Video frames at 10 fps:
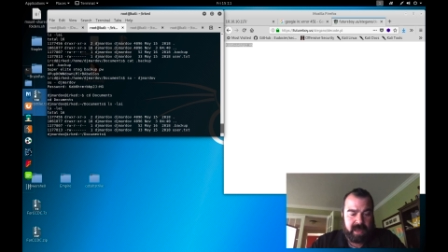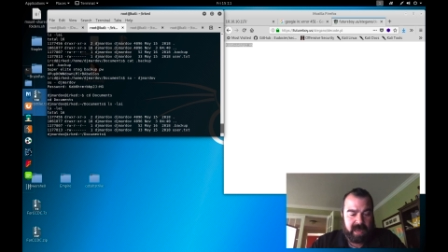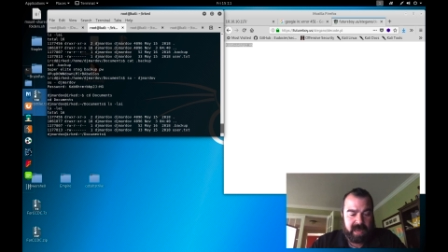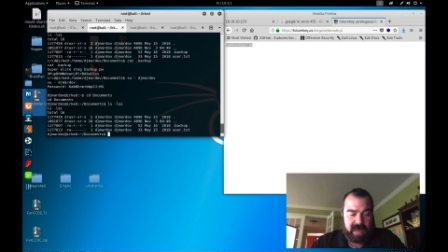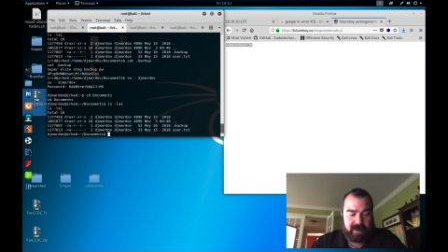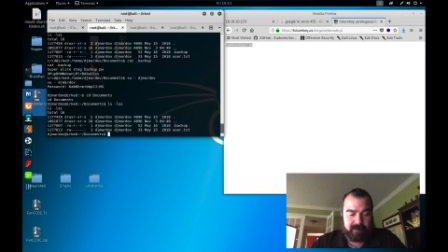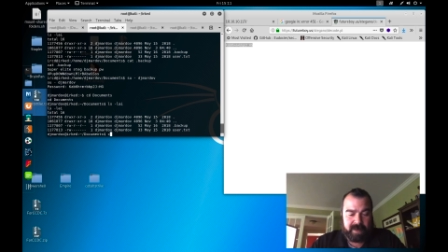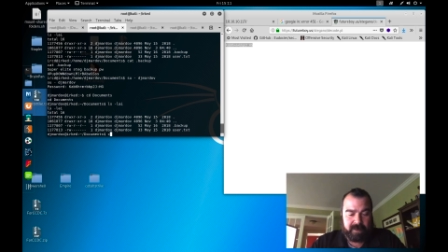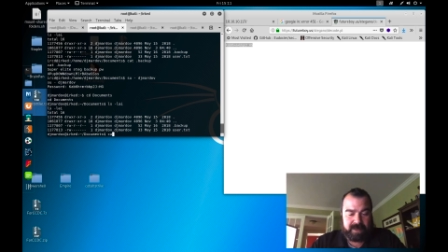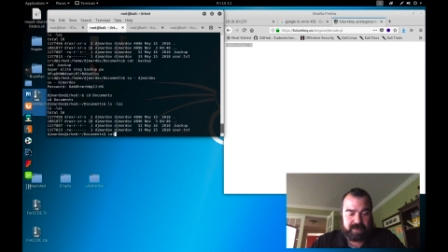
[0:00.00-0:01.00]

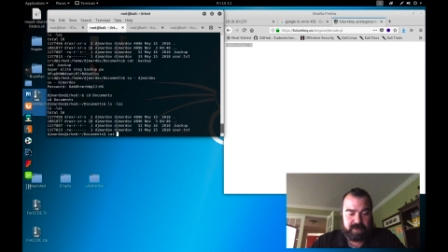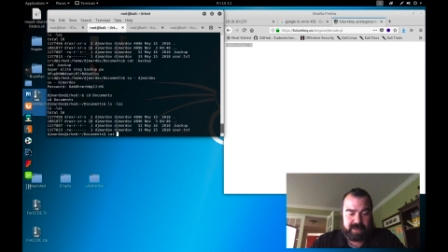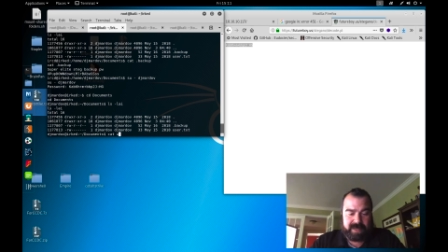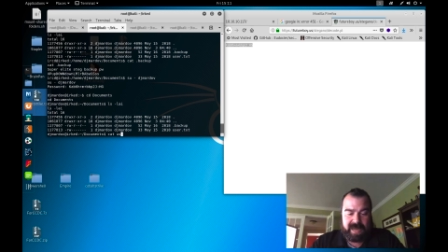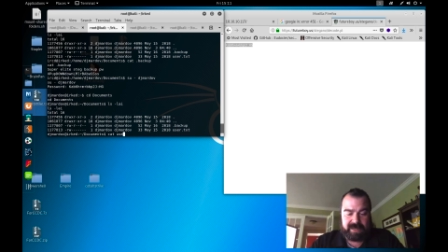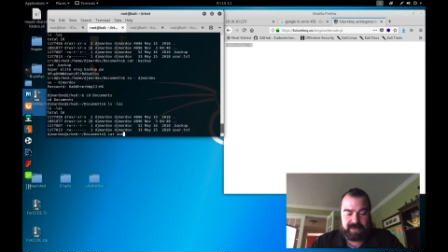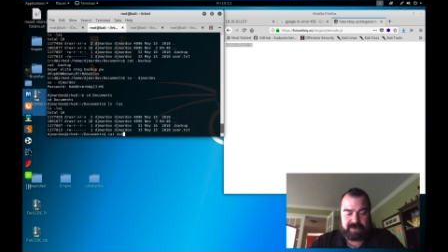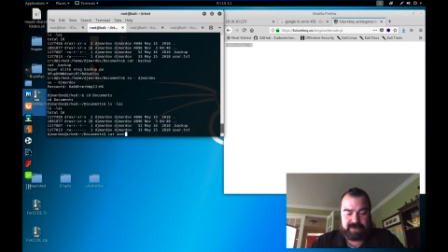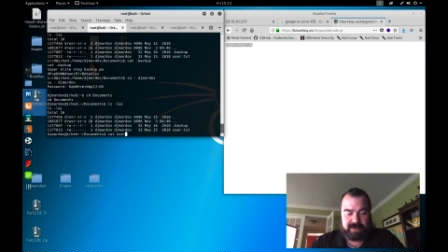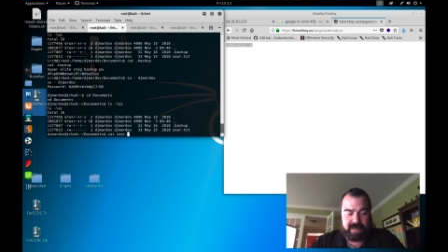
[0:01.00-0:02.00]
Now we can do a cat
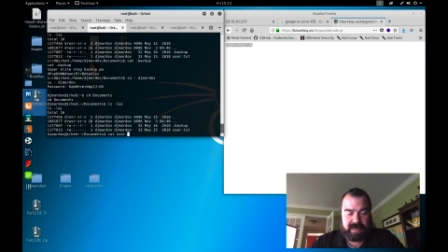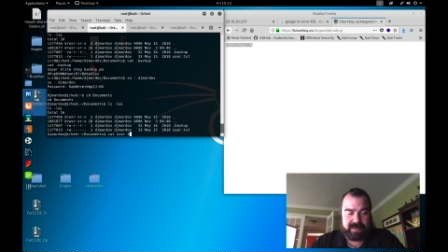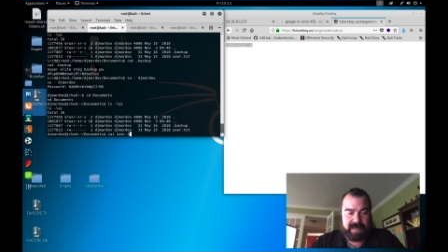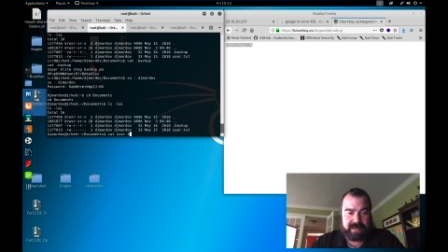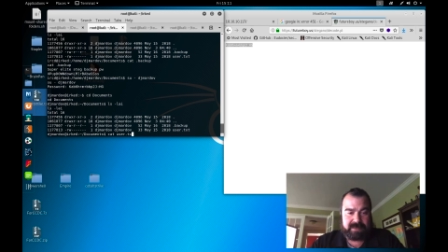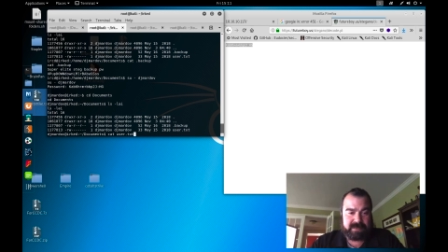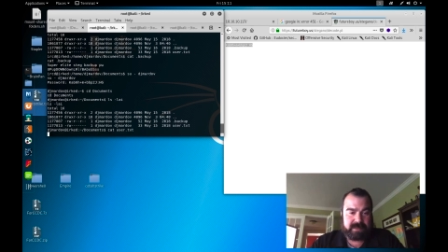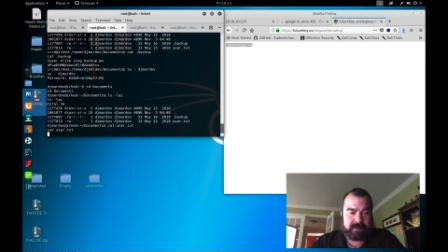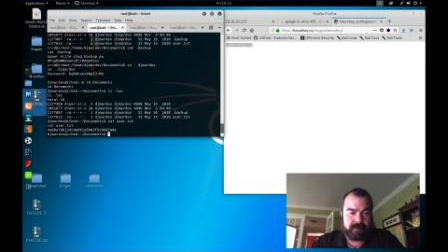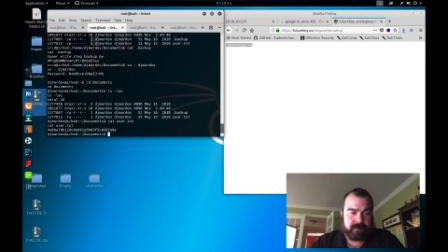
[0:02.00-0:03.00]

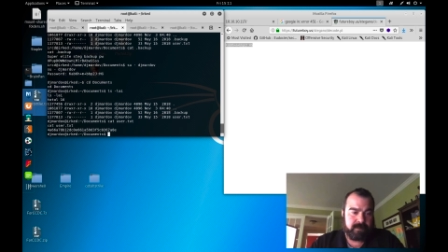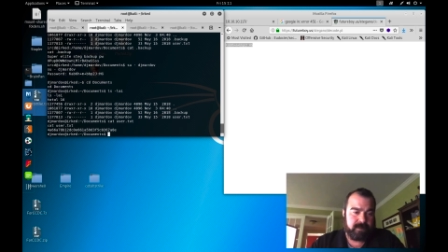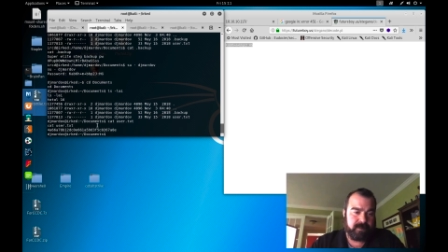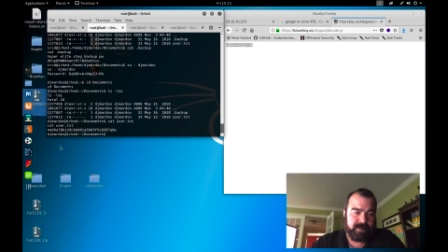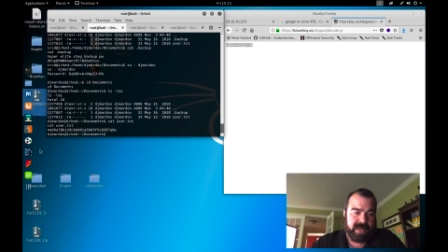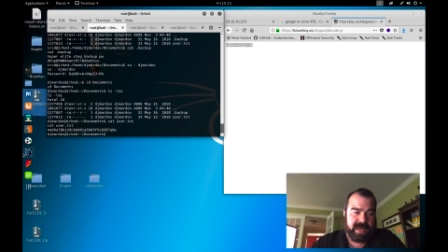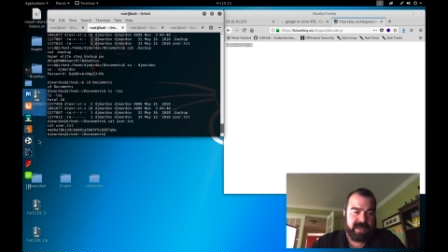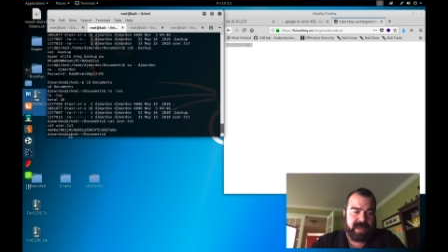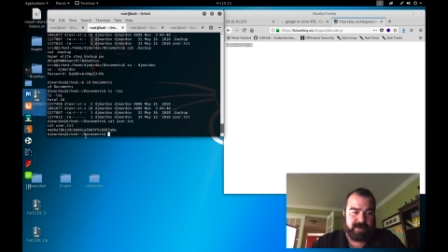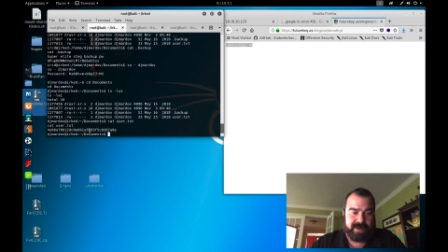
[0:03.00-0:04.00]
user.text,
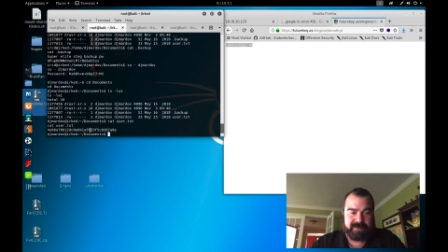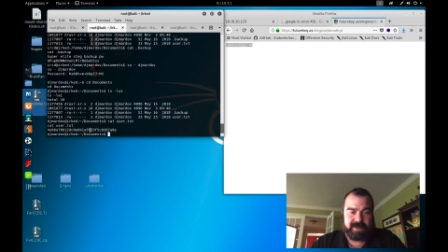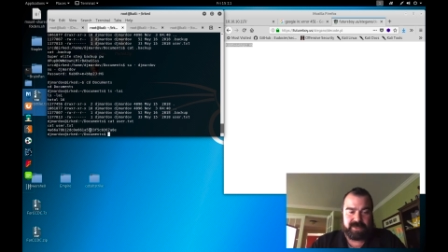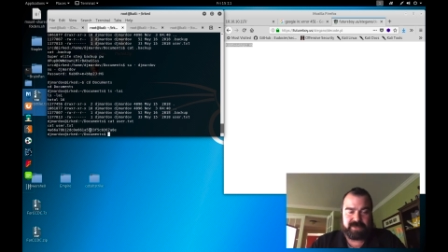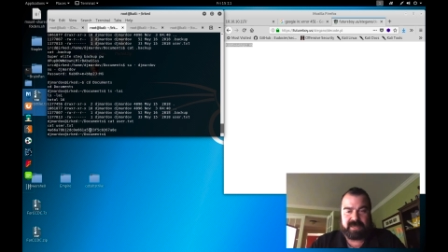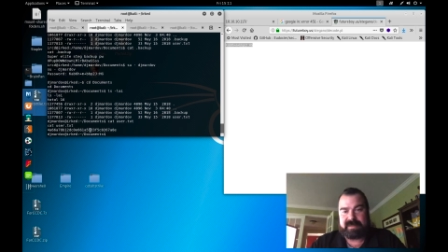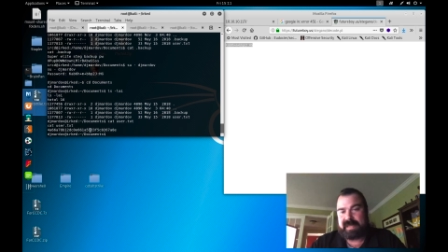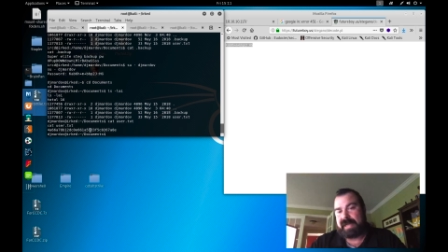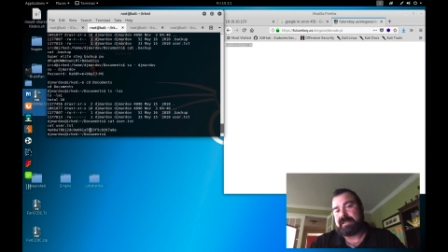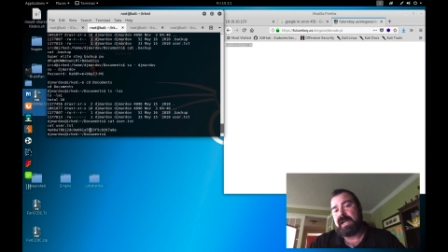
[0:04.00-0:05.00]
and now we have the
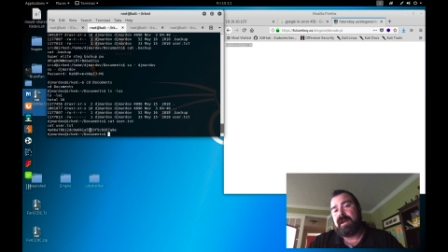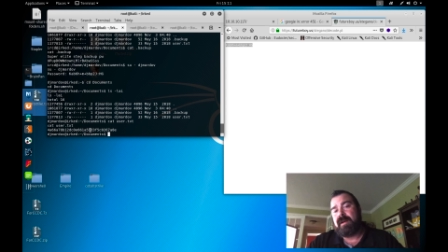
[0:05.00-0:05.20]
user.text.